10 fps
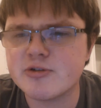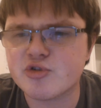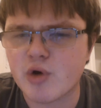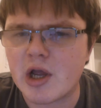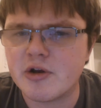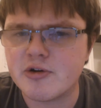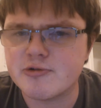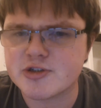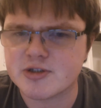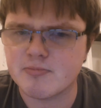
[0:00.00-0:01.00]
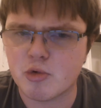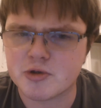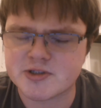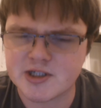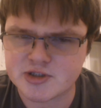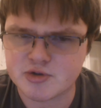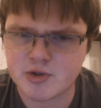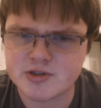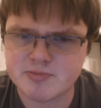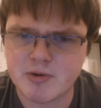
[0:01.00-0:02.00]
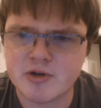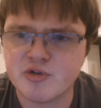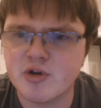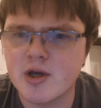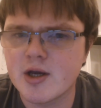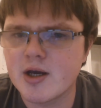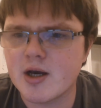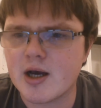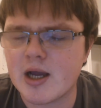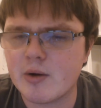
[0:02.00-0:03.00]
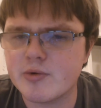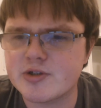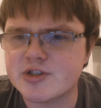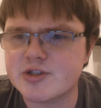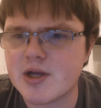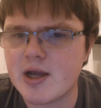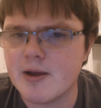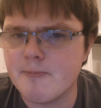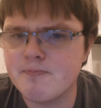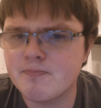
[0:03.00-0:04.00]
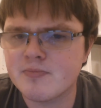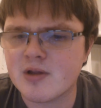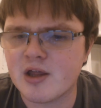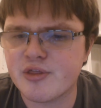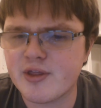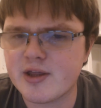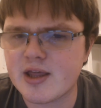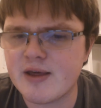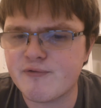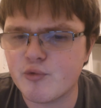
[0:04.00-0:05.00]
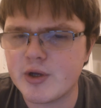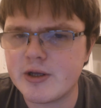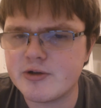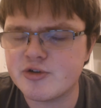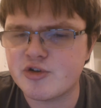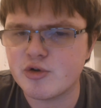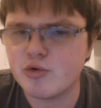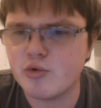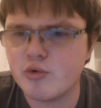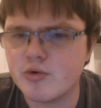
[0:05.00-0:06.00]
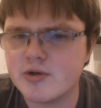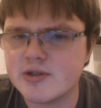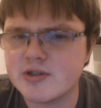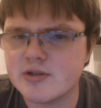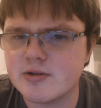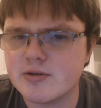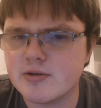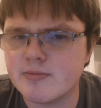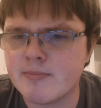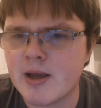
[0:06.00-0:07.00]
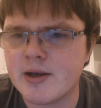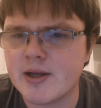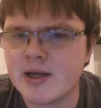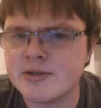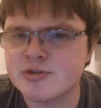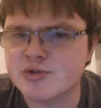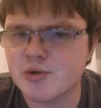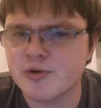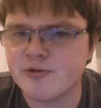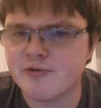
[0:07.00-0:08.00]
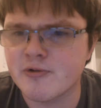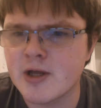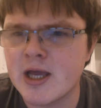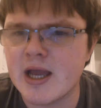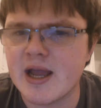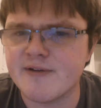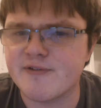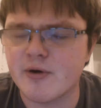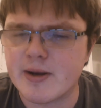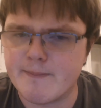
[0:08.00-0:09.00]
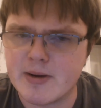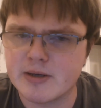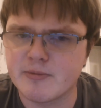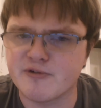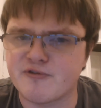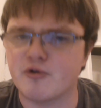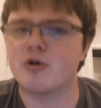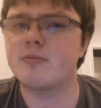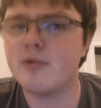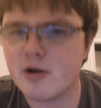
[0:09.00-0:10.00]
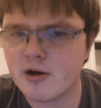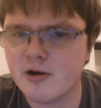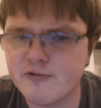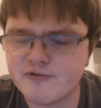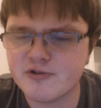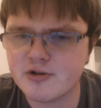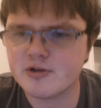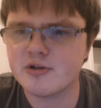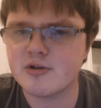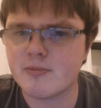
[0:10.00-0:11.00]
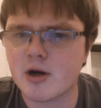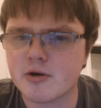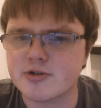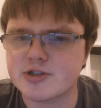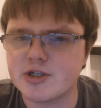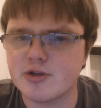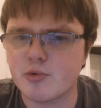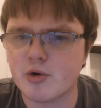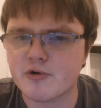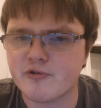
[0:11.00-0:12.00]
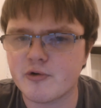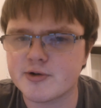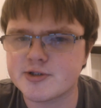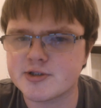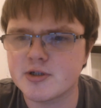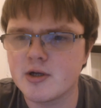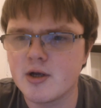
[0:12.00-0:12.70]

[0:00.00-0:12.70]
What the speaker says: try and do some more test runs, but I would say, I think if we do mandate sort of a very minimal form of democracy in the workforce,